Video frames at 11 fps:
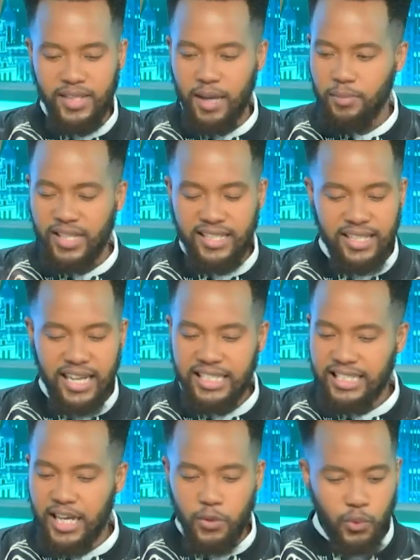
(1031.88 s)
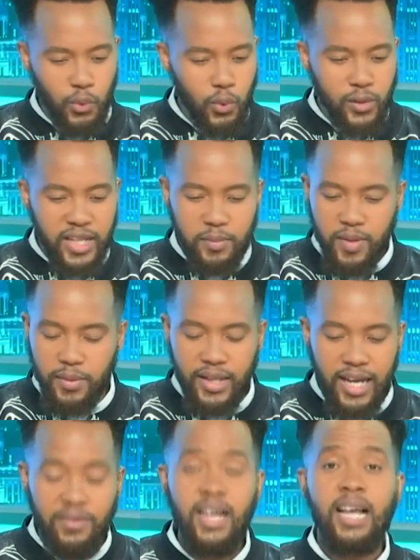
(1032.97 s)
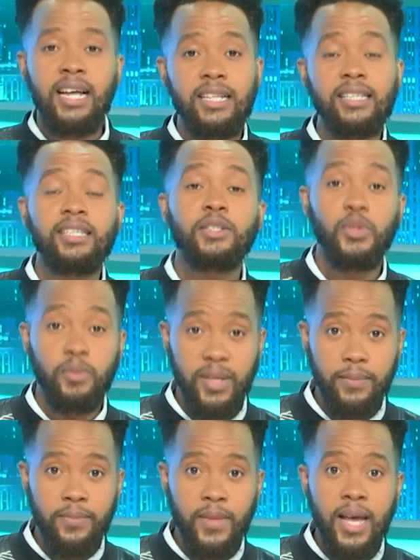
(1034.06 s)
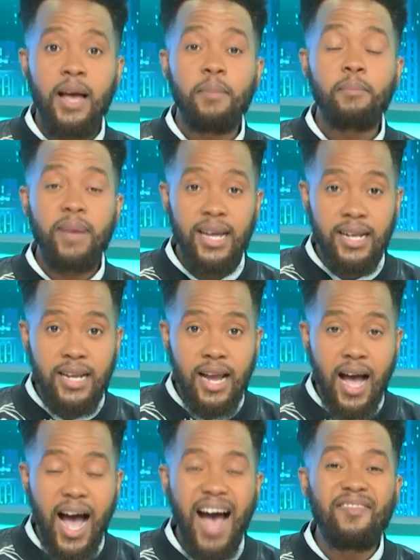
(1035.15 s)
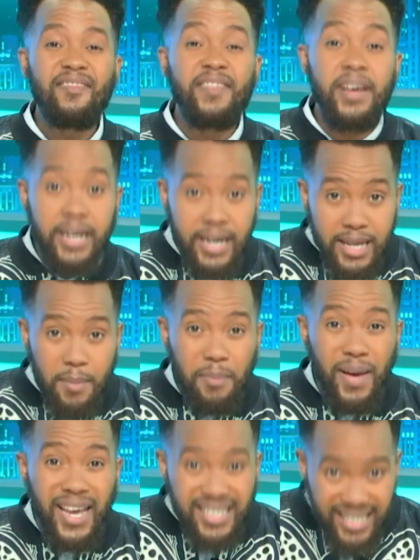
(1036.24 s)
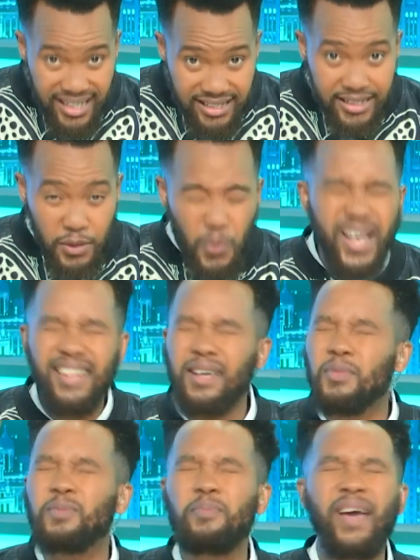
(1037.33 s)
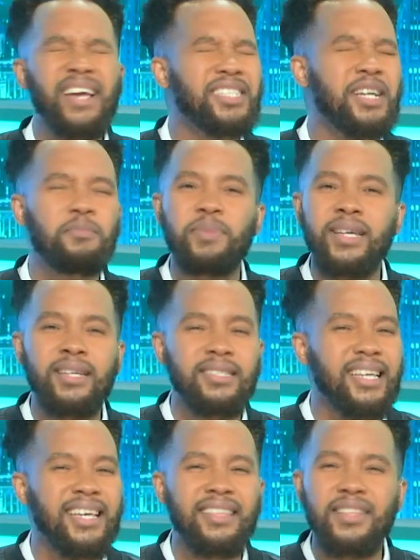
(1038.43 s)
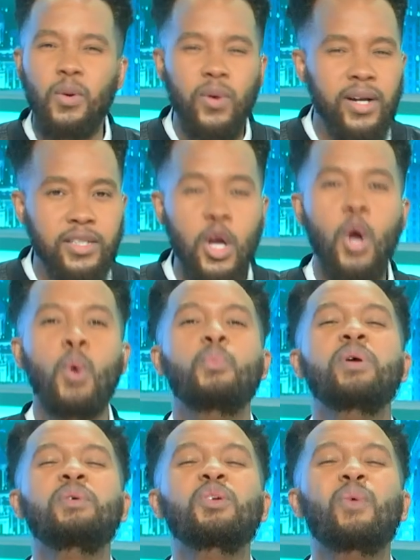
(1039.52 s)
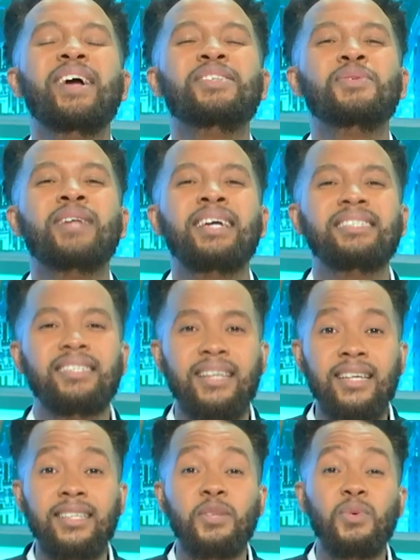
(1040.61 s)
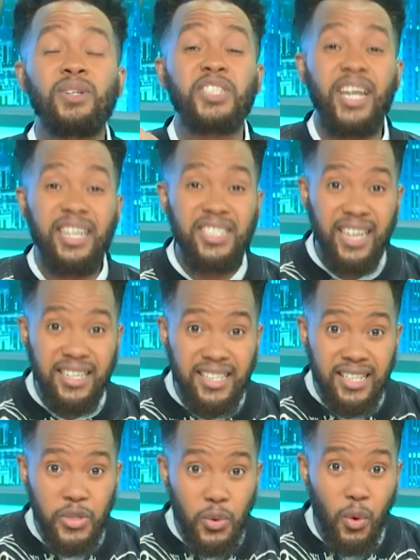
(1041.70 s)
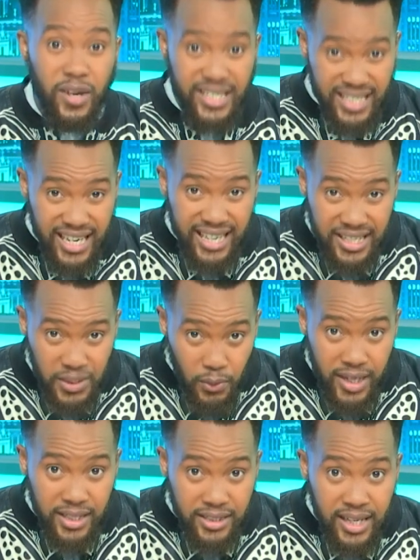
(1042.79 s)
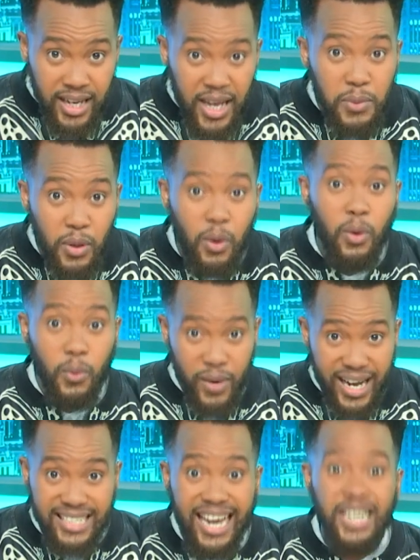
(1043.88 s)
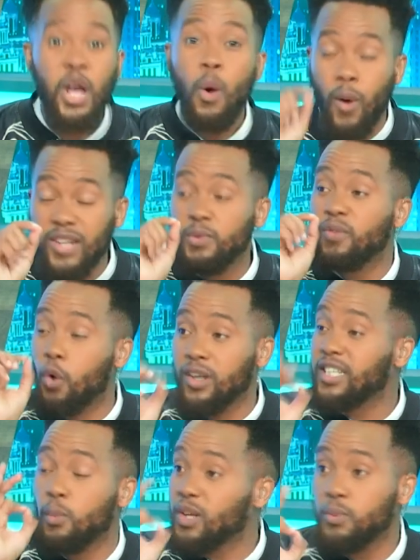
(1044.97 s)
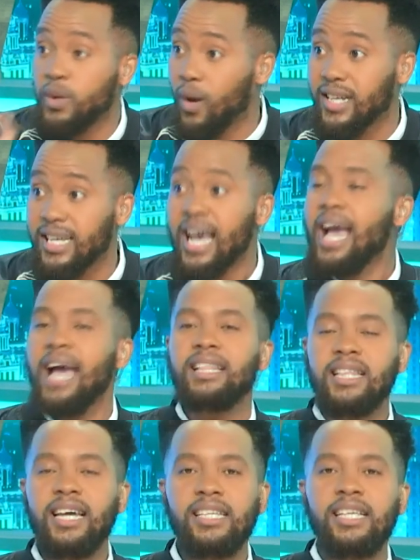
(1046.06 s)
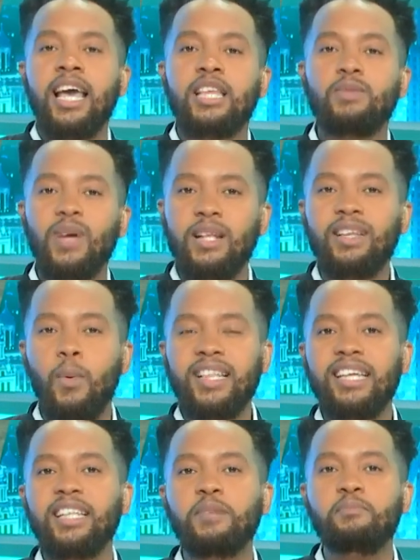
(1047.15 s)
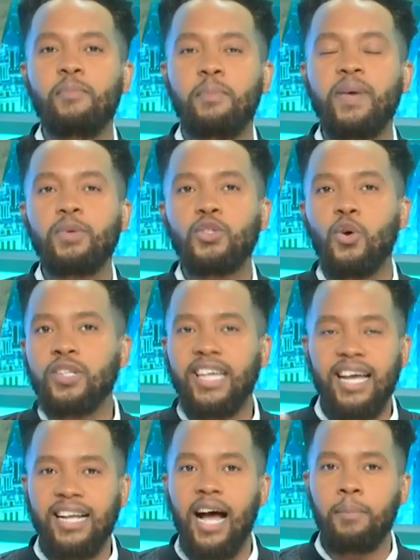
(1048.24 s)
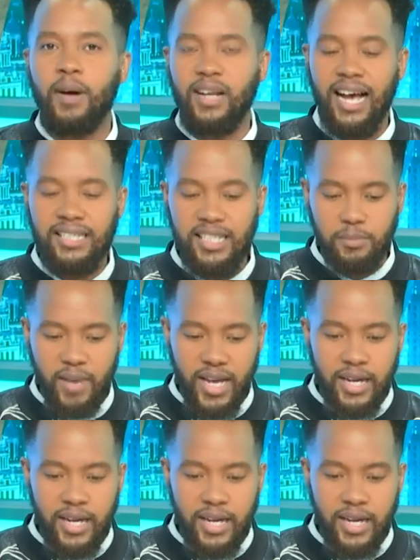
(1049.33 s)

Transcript: up, this 90-day rule that people have. Listen to me. Men are very patient. We are the most patient beings in the world. We will wait to 90 days and we'll Janet Jackson you on day 91 and we'll go, we are done once we've gotten what we want. And the thing is, the one thing that people don't get about us as men